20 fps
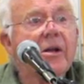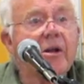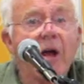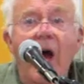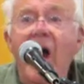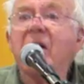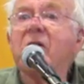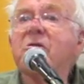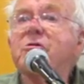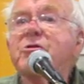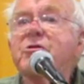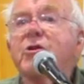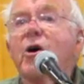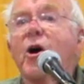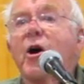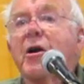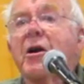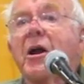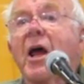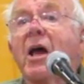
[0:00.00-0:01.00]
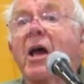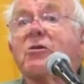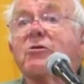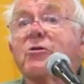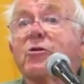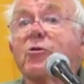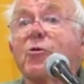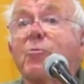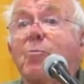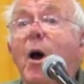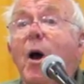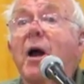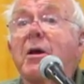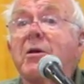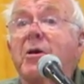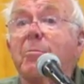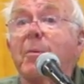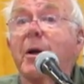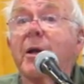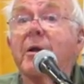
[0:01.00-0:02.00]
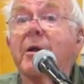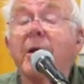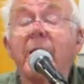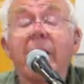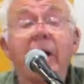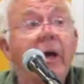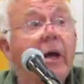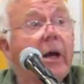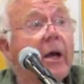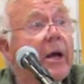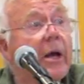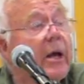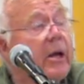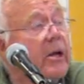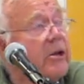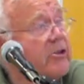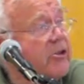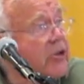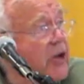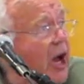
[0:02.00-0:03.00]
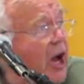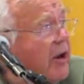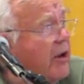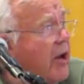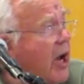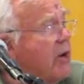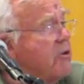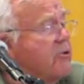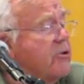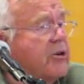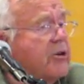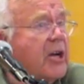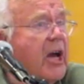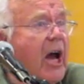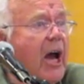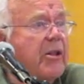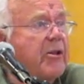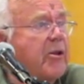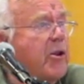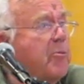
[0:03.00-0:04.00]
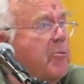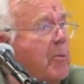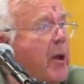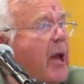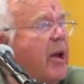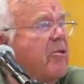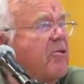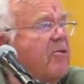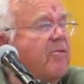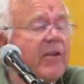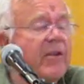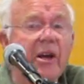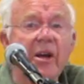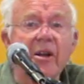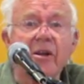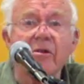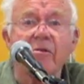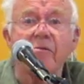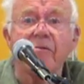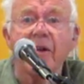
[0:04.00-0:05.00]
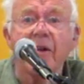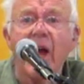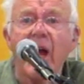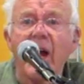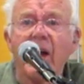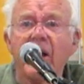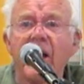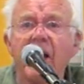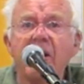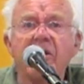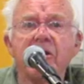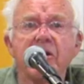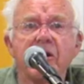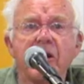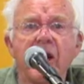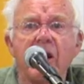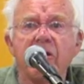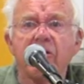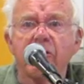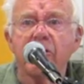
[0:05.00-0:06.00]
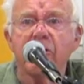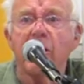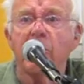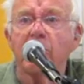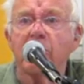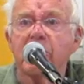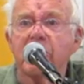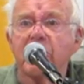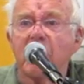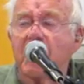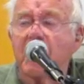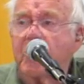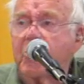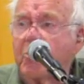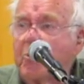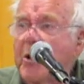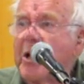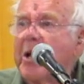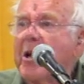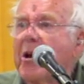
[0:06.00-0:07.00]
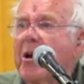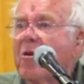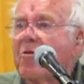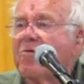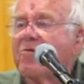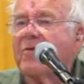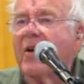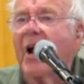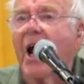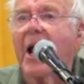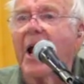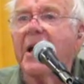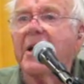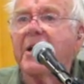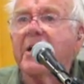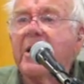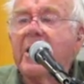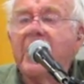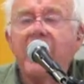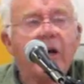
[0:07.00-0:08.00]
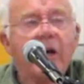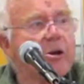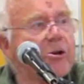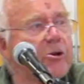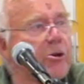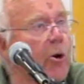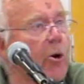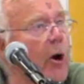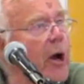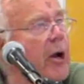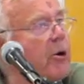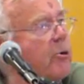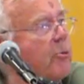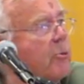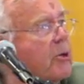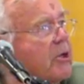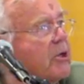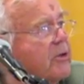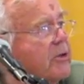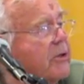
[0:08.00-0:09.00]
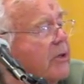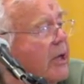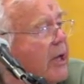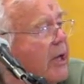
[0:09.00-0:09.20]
Dinosaur National Monument. Sonheiser got the benefit of that education. It was a three-year fight, joined with